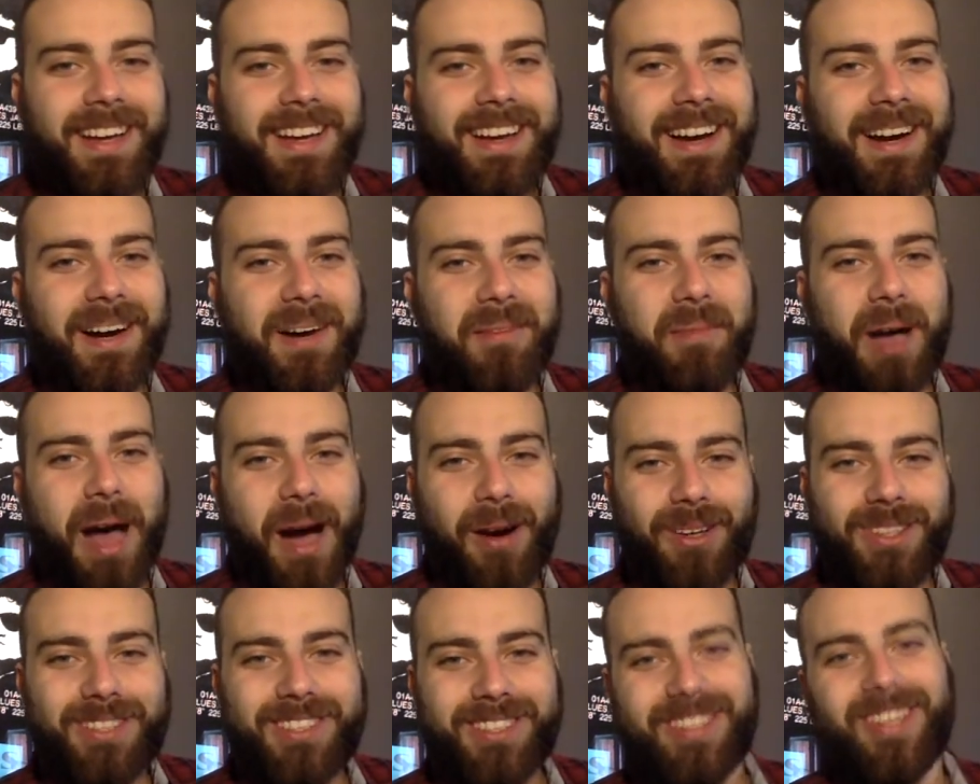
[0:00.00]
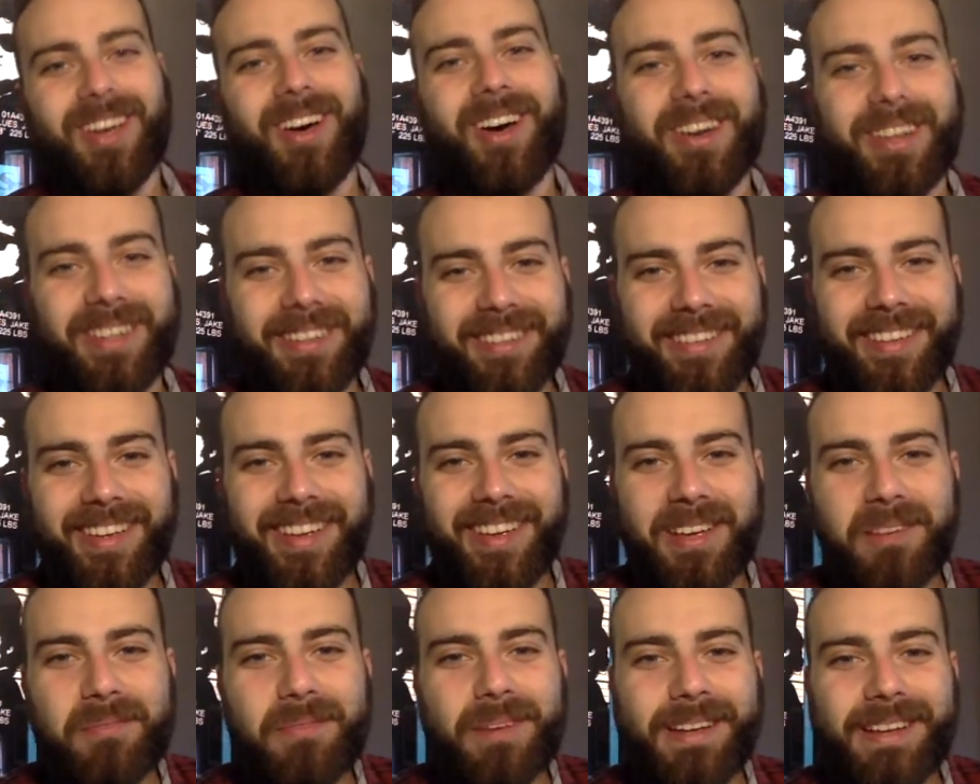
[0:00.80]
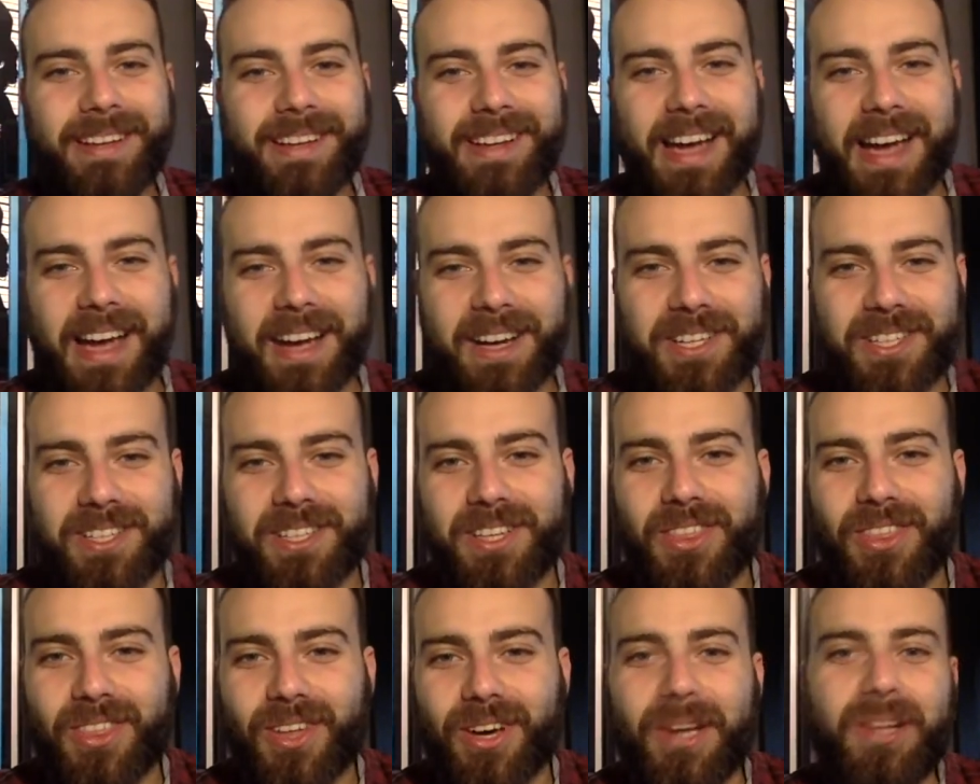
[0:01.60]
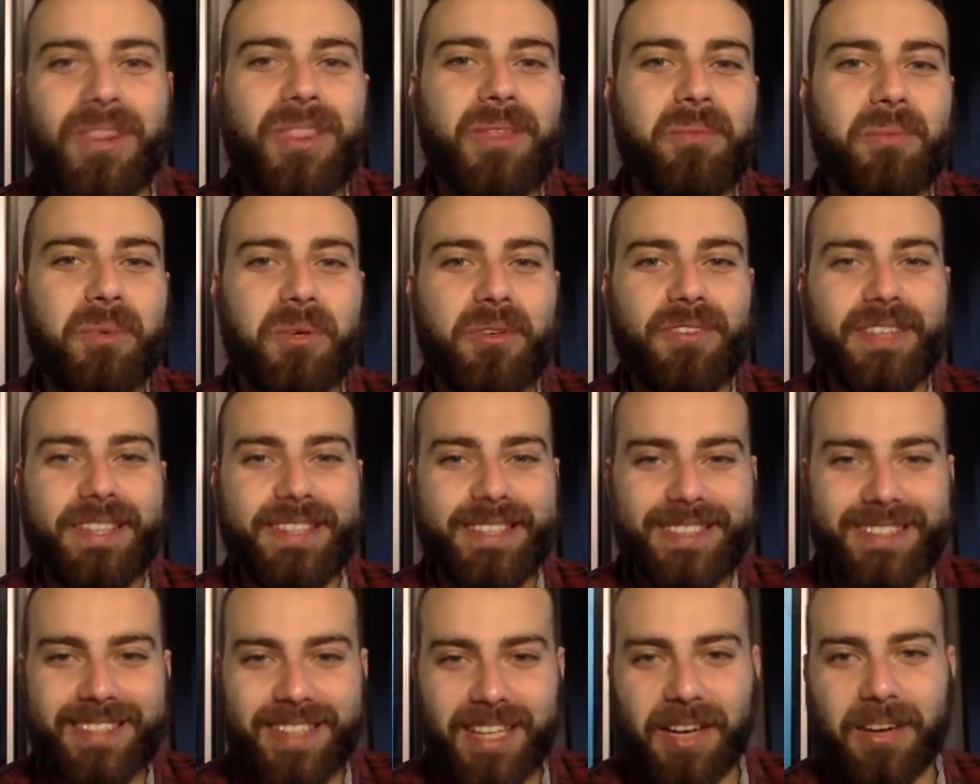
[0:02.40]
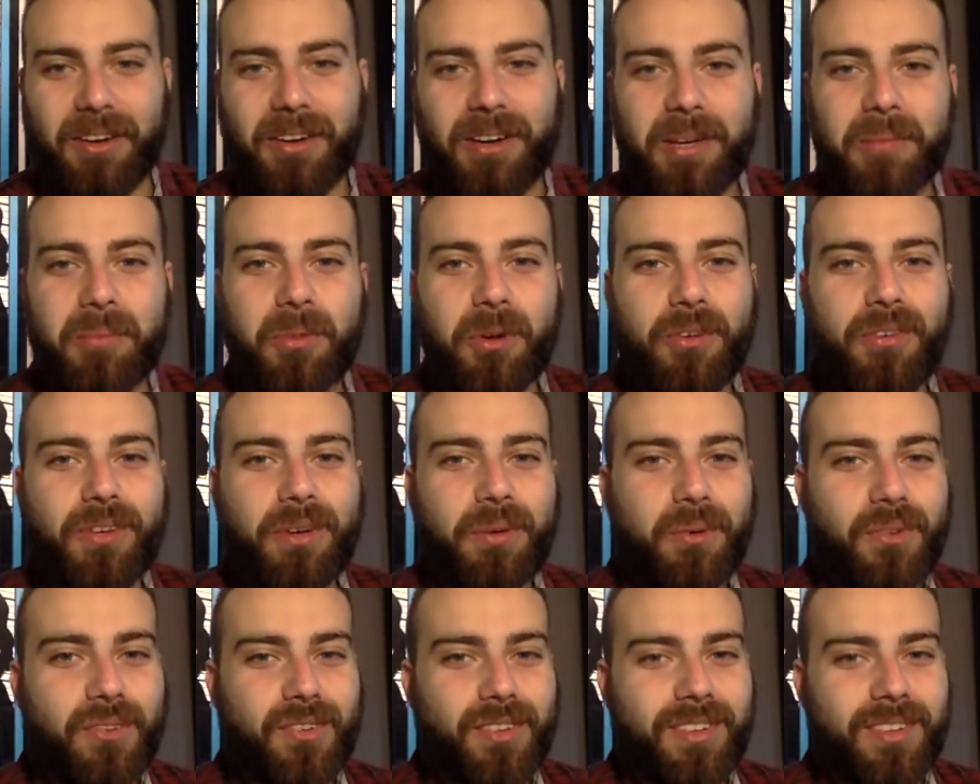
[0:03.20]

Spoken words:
I was talking to him, and he actually thought the movie Scary Movie was